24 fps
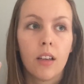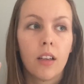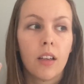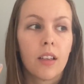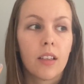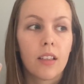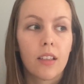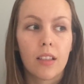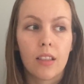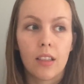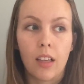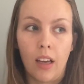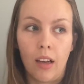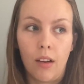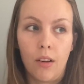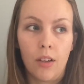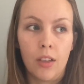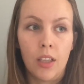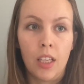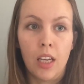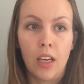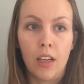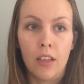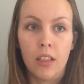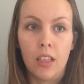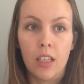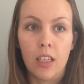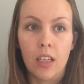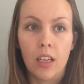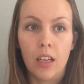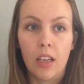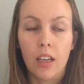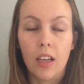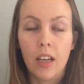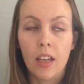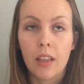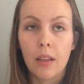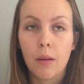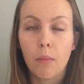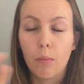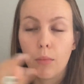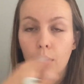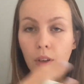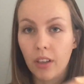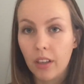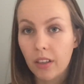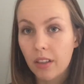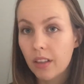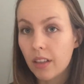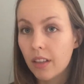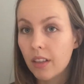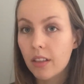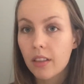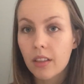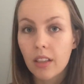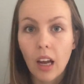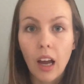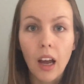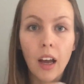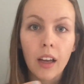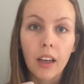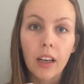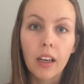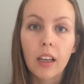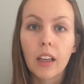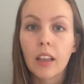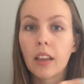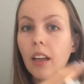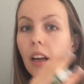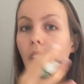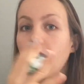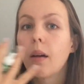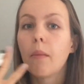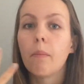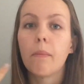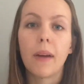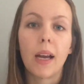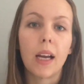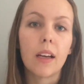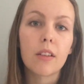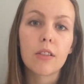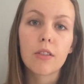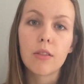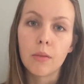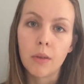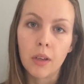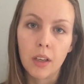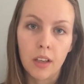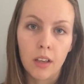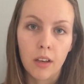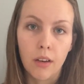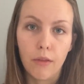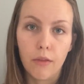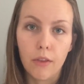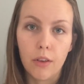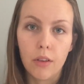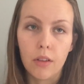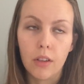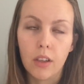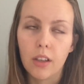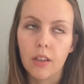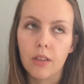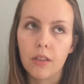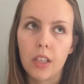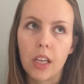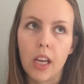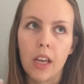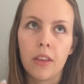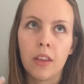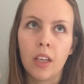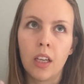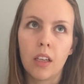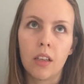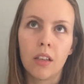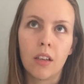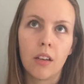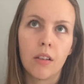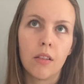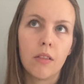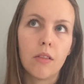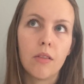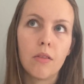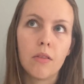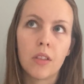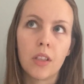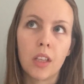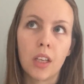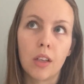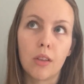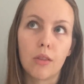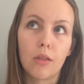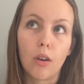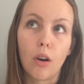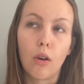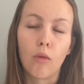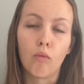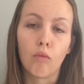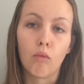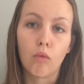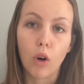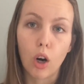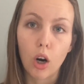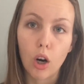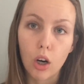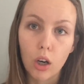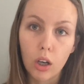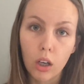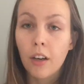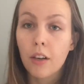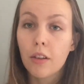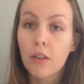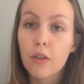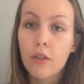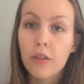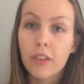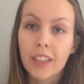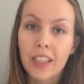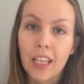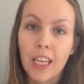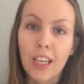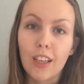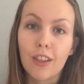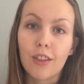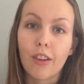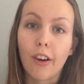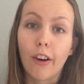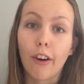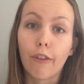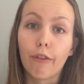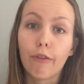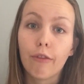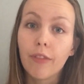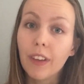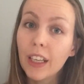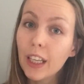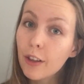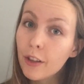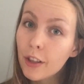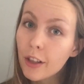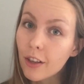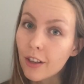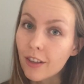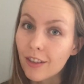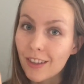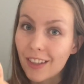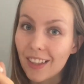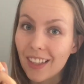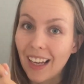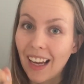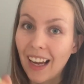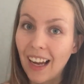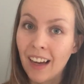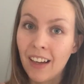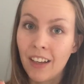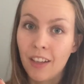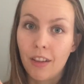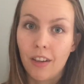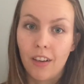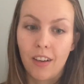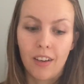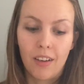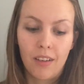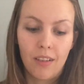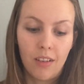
set on the idea, and then put it to the side and then come back to it in a few years. And none of those things are wrong. None of those things are failures either.